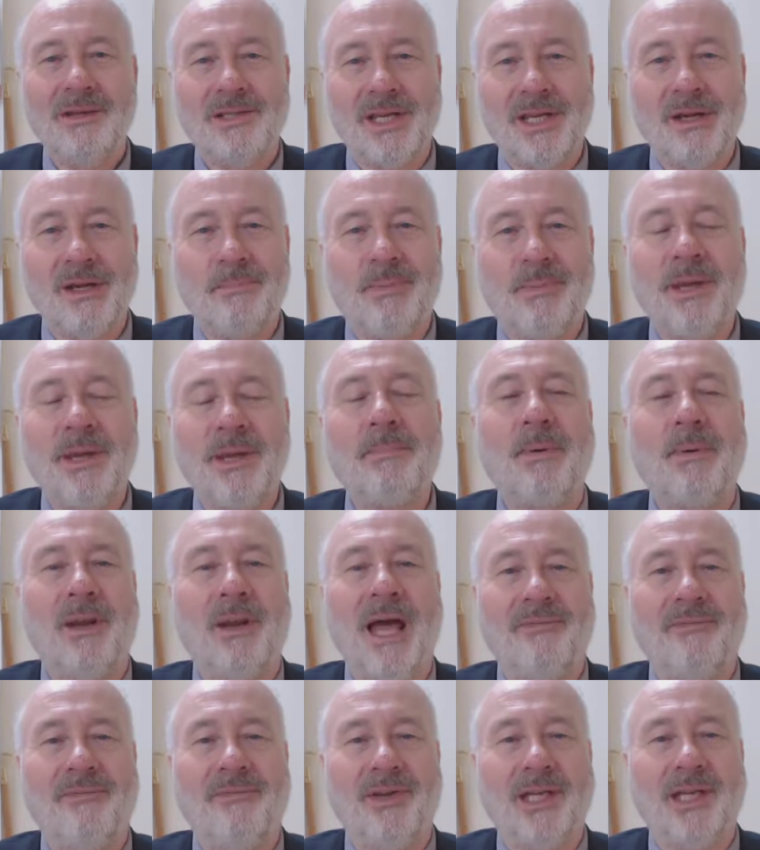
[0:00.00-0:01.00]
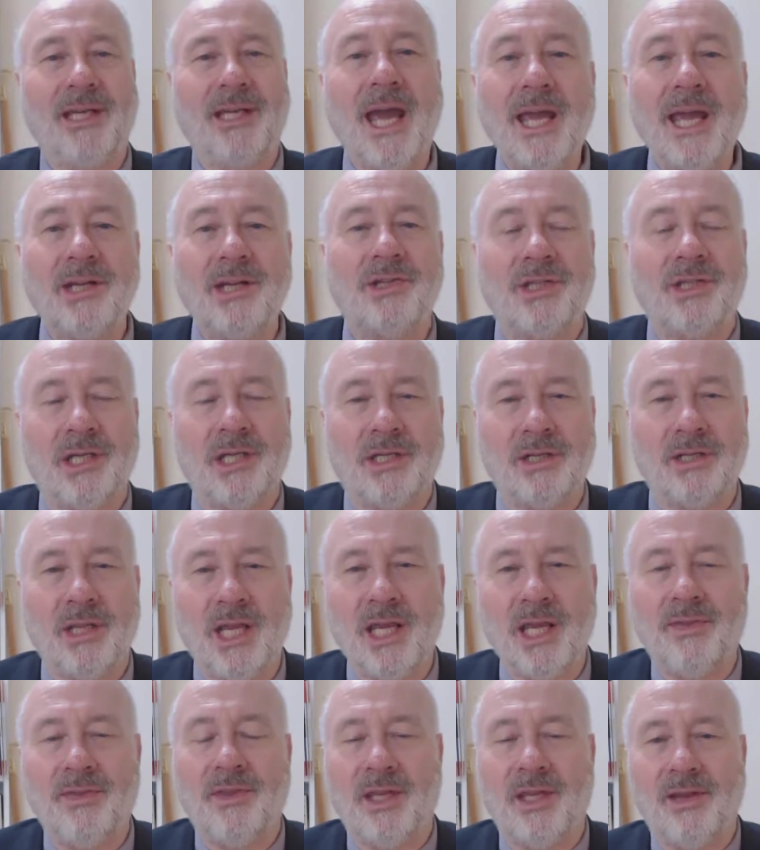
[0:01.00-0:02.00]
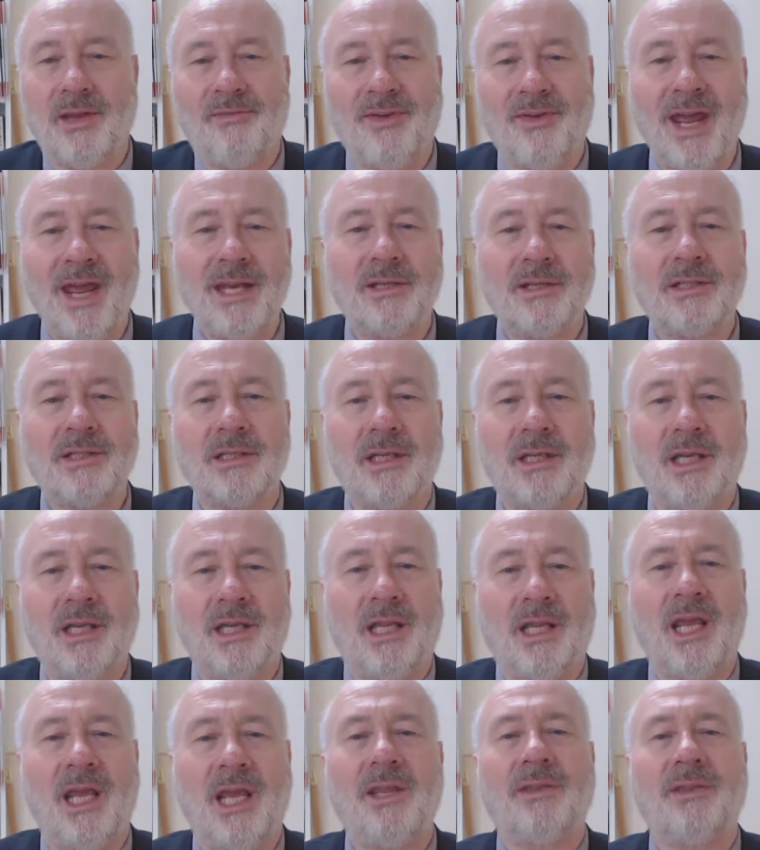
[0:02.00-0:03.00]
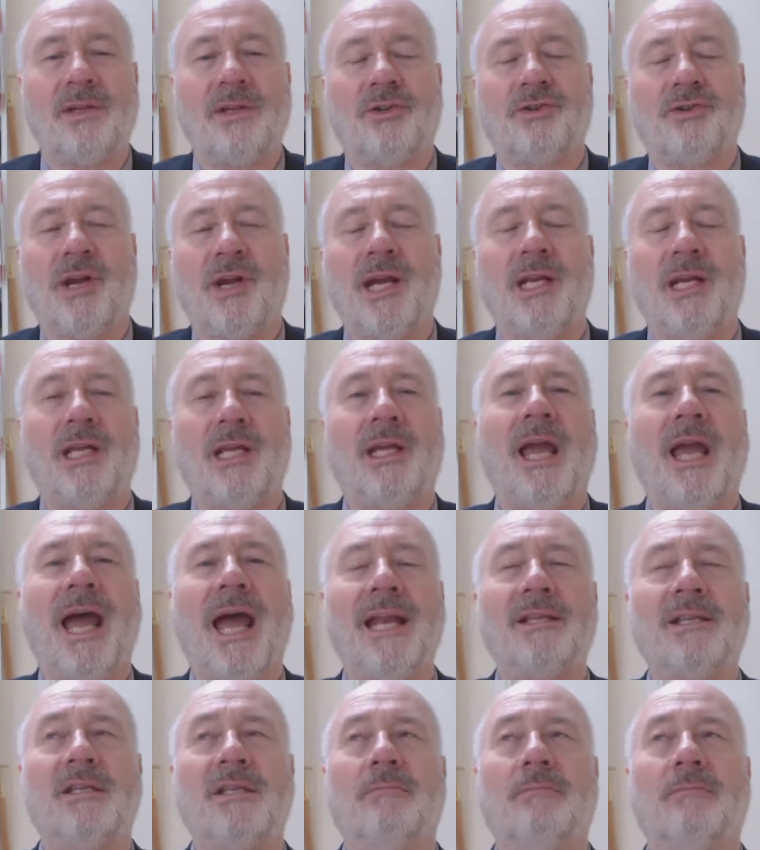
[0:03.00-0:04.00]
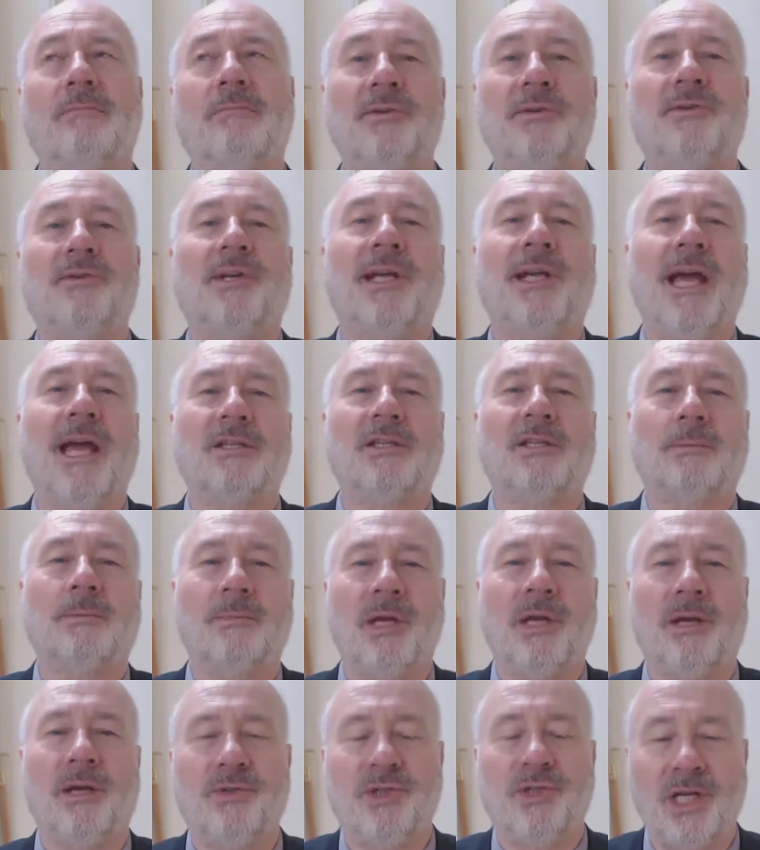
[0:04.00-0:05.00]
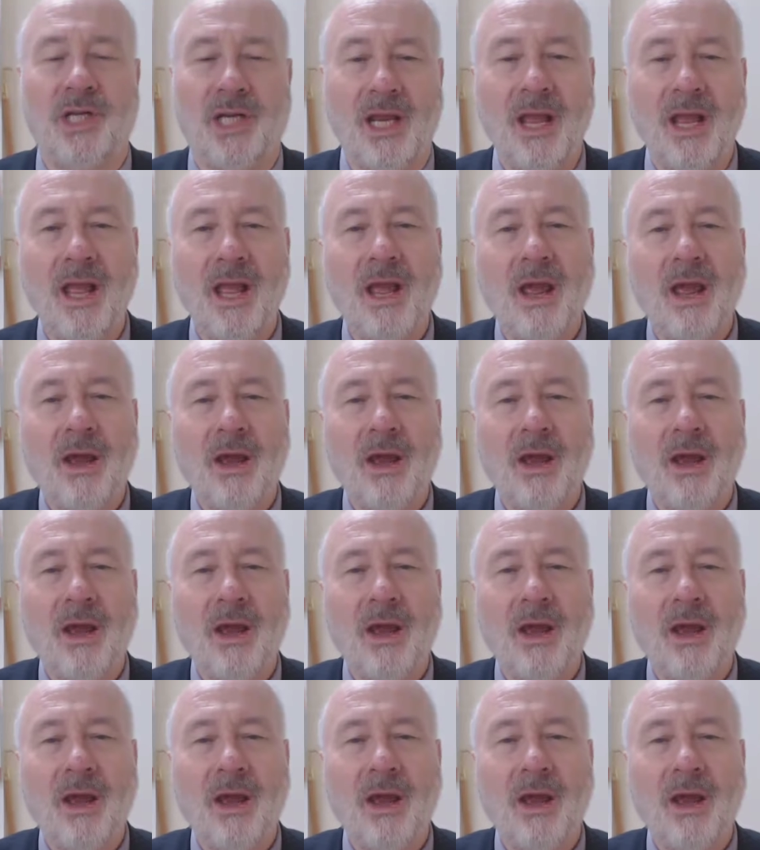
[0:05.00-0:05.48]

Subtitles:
So people have engaged in the event, in the training, had some mentoring, had some coaching.